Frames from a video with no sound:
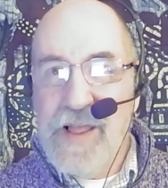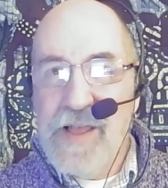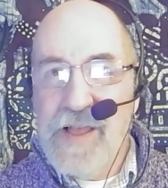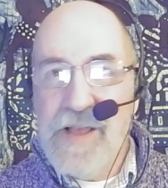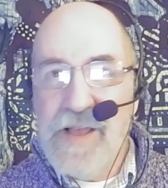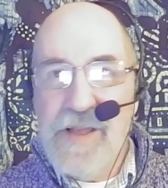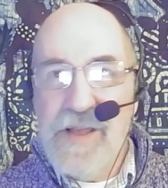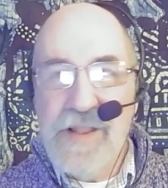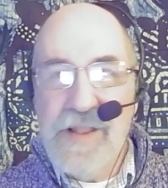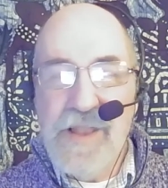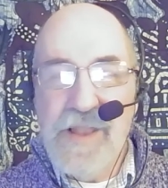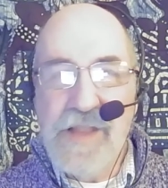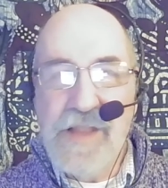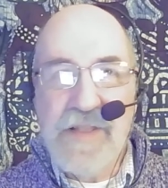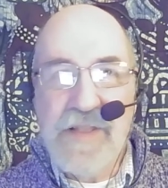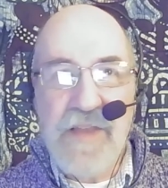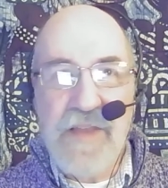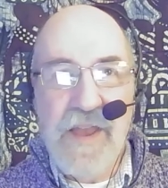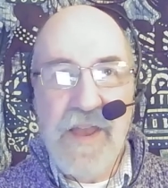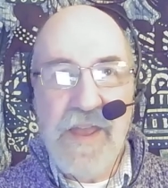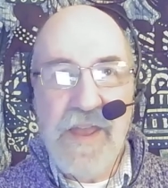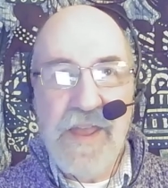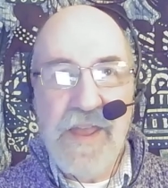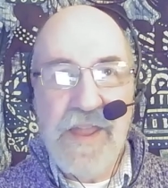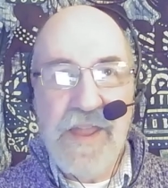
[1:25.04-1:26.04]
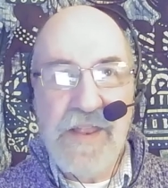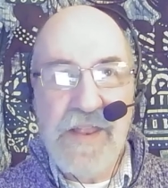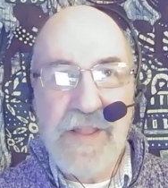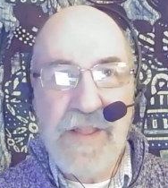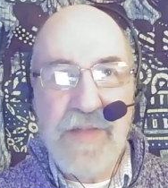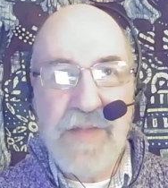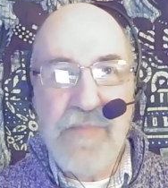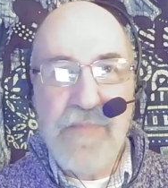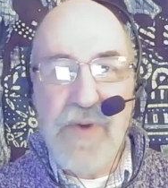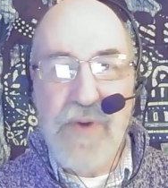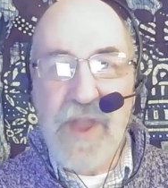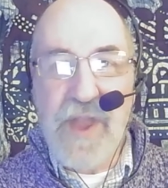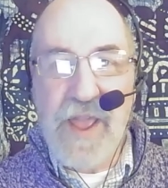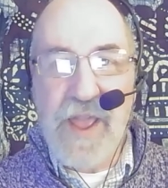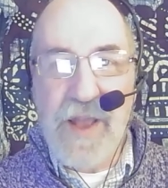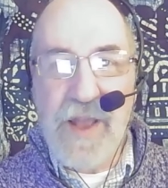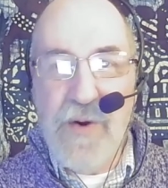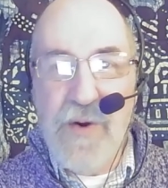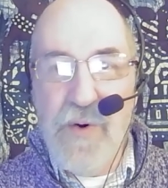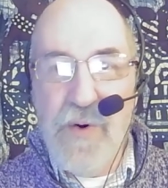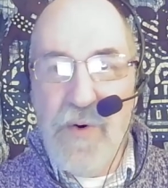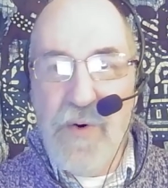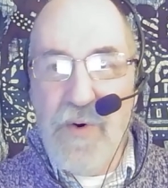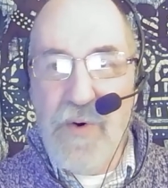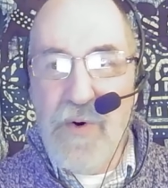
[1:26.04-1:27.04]
let's say in spring
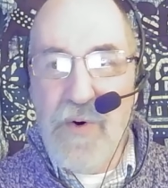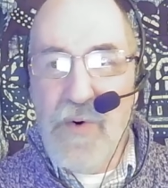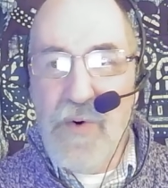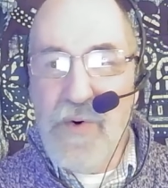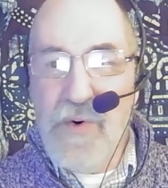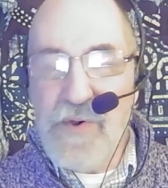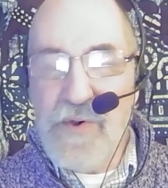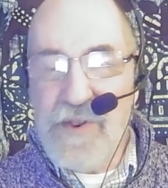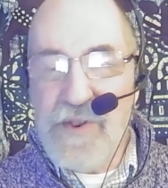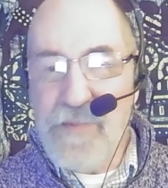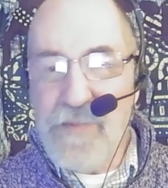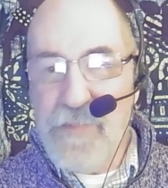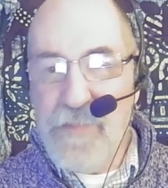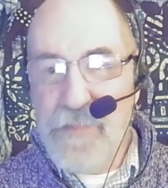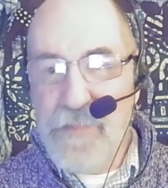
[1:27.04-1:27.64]
or autumn,